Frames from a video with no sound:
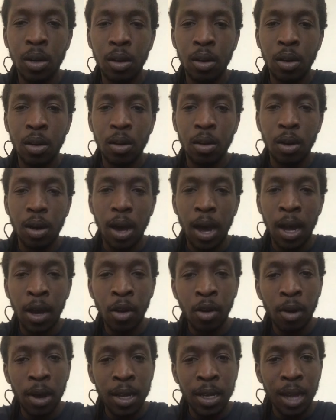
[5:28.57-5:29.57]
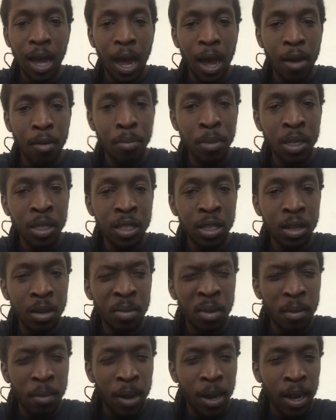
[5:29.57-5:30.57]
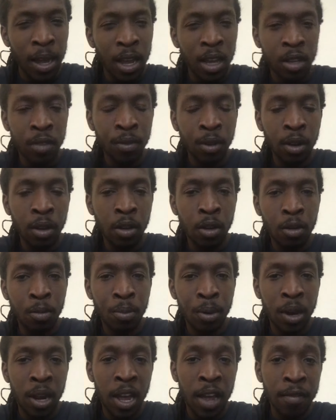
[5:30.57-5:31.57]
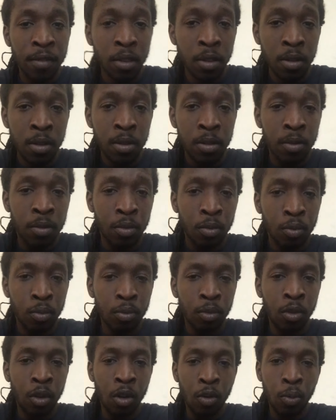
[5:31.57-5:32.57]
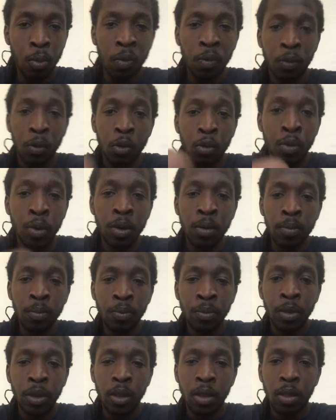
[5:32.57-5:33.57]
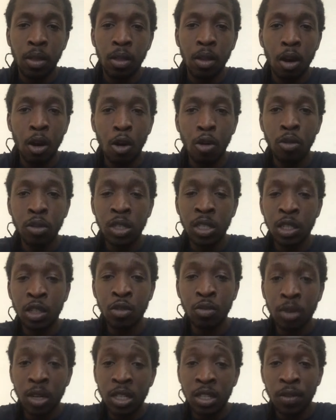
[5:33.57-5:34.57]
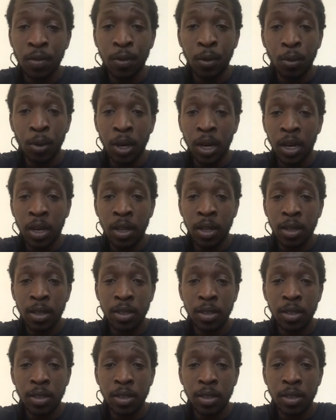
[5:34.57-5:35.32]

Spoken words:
I know I mentioned him in my last video, but after, you know, reviewing the whole situation for what it is,